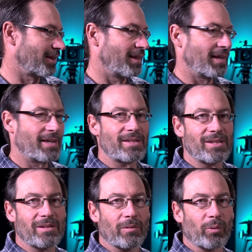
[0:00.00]

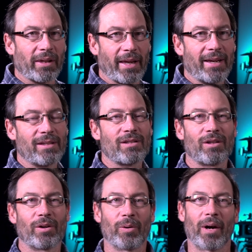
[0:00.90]
this relates
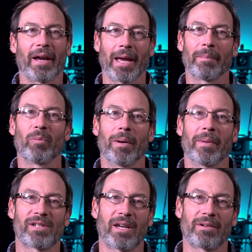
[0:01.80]
to who I am and what
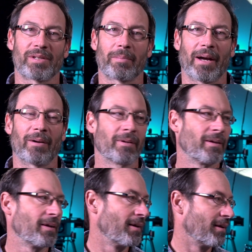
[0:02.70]
my channel's about.
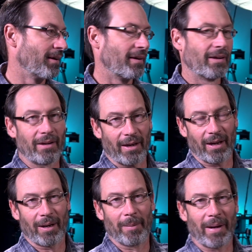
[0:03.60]

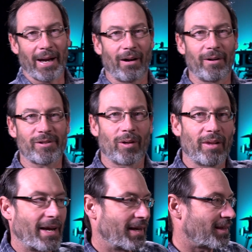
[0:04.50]
I also
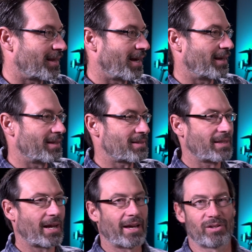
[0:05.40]
like that it's
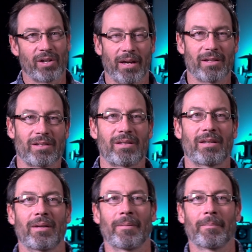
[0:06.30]
not just